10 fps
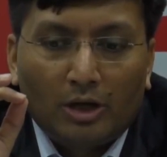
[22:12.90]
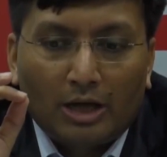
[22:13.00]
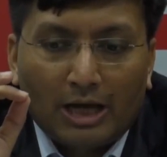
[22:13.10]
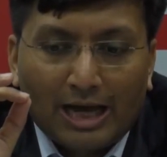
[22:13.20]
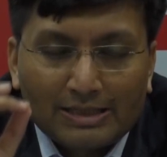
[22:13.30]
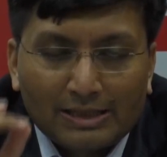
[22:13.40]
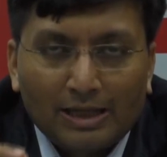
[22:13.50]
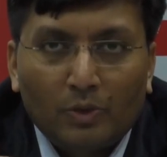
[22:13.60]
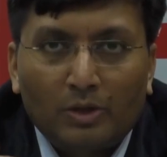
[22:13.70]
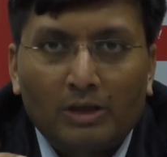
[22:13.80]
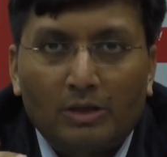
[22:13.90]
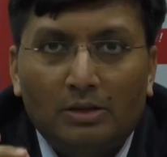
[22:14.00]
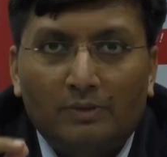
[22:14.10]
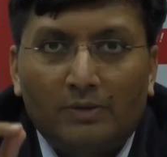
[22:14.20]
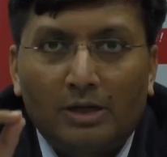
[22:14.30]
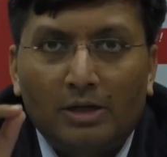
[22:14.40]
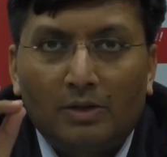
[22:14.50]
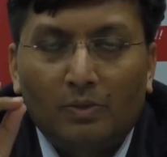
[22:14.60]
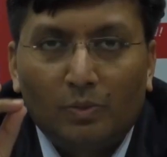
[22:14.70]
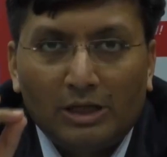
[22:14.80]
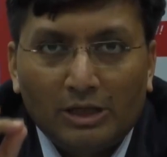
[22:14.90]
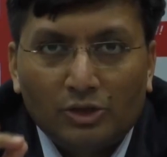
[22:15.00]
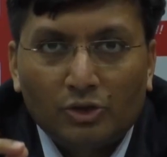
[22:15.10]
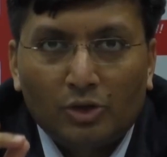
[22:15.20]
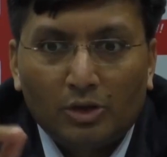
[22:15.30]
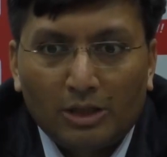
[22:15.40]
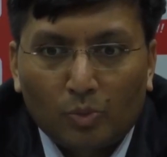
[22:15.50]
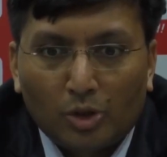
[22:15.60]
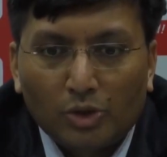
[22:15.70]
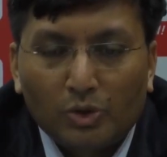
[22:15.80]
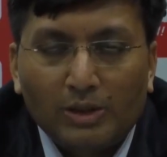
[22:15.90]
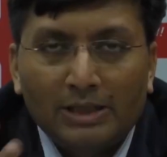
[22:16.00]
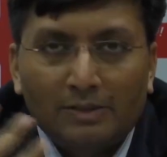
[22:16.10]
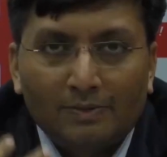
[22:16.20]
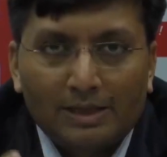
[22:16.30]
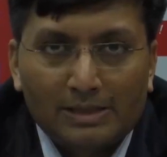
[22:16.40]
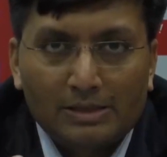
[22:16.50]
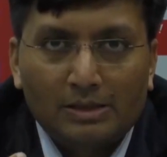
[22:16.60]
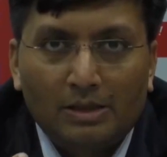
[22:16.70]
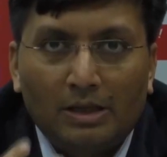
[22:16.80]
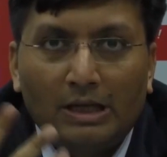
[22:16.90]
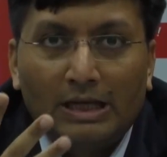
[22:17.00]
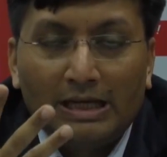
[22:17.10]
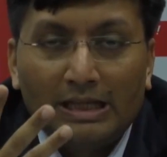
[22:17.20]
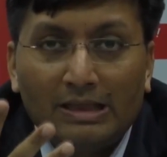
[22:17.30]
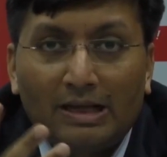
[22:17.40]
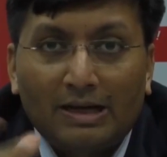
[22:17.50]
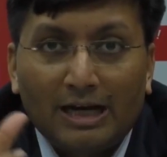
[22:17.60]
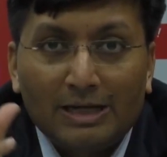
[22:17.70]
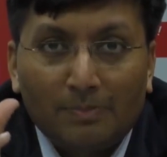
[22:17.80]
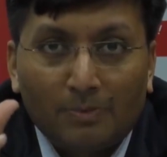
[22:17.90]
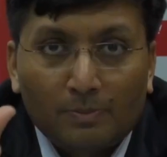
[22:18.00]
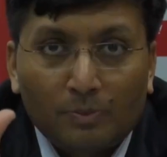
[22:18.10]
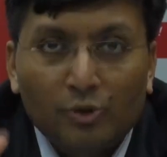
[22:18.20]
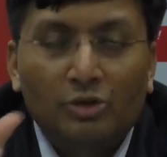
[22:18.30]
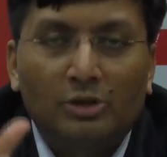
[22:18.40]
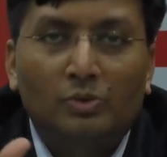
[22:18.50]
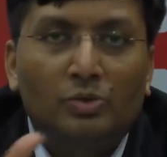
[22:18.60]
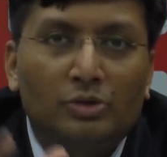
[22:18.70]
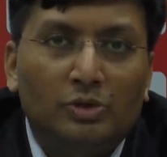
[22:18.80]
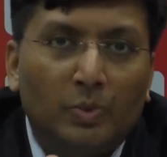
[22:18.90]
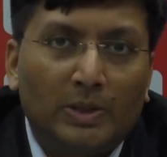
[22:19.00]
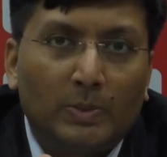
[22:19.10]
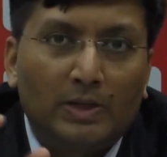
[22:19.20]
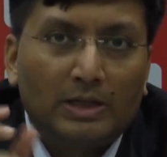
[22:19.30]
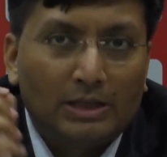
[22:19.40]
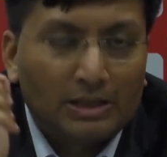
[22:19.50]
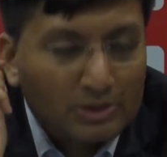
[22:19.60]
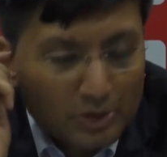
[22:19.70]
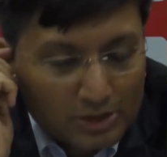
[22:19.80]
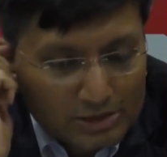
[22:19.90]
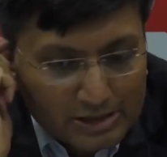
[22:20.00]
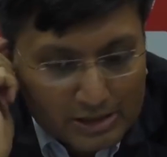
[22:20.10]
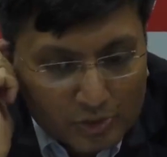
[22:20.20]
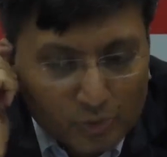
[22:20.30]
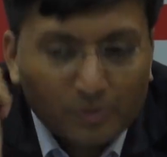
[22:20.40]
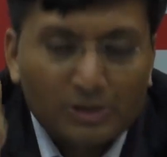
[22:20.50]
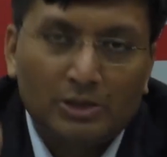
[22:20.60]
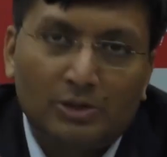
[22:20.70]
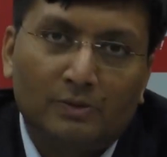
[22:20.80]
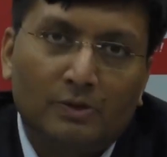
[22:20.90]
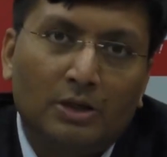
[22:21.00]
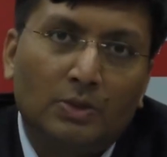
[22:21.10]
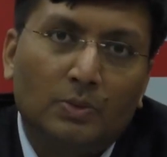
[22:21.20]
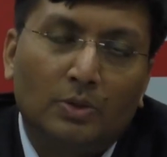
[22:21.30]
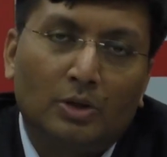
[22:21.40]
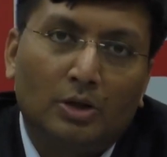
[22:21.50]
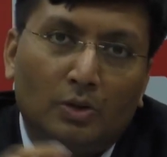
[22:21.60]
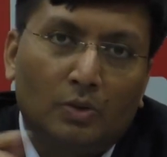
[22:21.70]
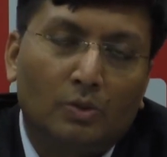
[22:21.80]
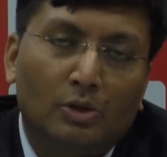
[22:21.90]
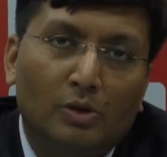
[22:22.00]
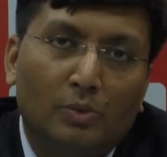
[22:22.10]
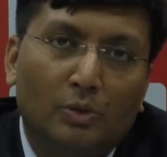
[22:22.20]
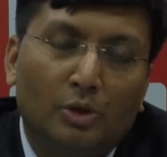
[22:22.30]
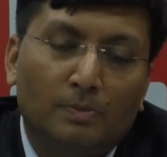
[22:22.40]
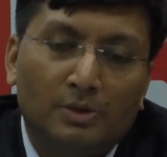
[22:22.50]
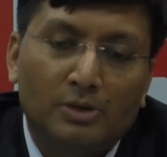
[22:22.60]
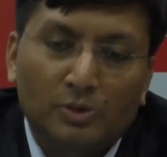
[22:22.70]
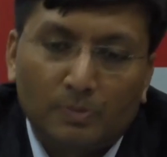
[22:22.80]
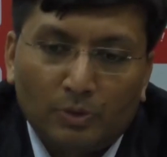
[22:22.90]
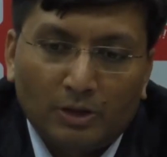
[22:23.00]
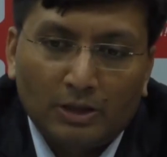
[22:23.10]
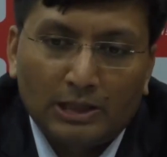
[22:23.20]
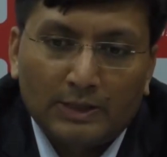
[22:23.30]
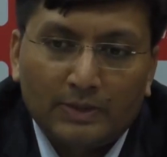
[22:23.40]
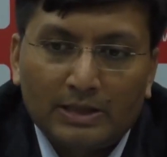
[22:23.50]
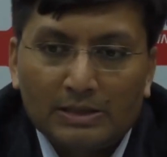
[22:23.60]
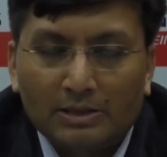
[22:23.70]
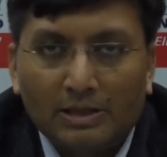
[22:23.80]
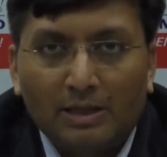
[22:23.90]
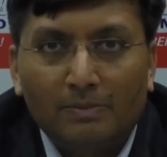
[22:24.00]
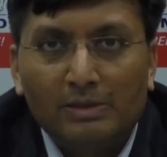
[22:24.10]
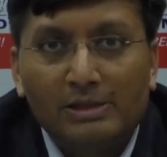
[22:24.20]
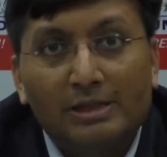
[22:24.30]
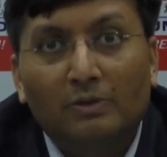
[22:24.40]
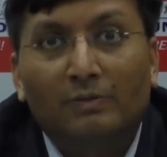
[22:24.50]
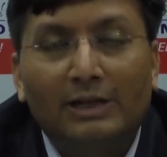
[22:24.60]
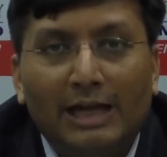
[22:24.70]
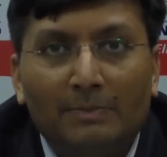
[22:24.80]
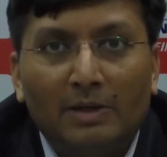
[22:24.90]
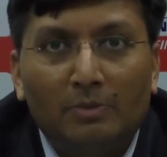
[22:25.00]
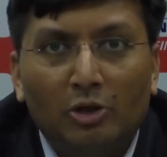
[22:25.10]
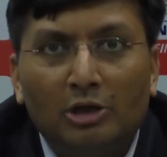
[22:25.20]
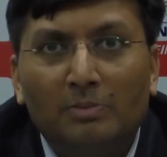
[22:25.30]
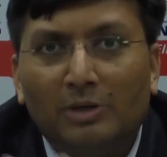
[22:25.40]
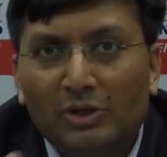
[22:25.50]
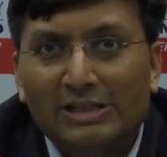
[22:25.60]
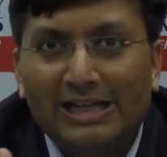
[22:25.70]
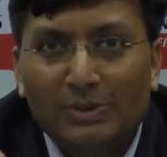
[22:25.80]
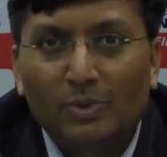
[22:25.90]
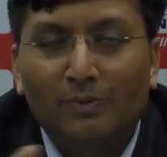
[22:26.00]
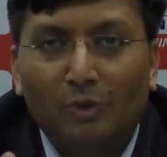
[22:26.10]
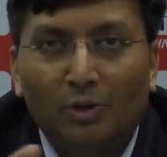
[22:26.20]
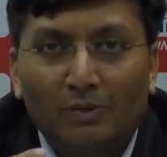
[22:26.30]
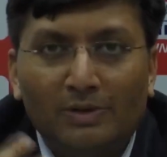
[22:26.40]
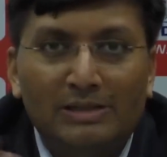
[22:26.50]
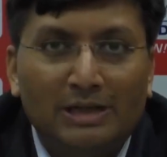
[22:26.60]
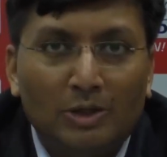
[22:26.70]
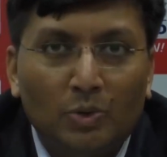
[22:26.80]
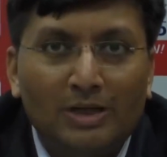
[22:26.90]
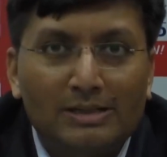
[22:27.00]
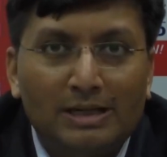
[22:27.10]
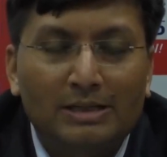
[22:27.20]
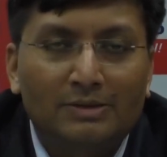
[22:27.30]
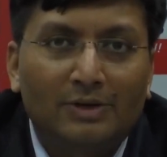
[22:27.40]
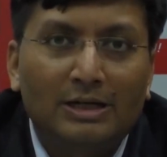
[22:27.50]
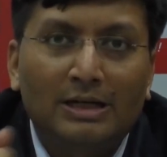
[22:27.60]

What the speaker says: asset allocator fund will ensure that what you invest in the right proportion goes into equity. It's not just 2% of your overall corpus you put it in equities, it doubles and you feel happy about it because that's where all of us tend to get satisfied.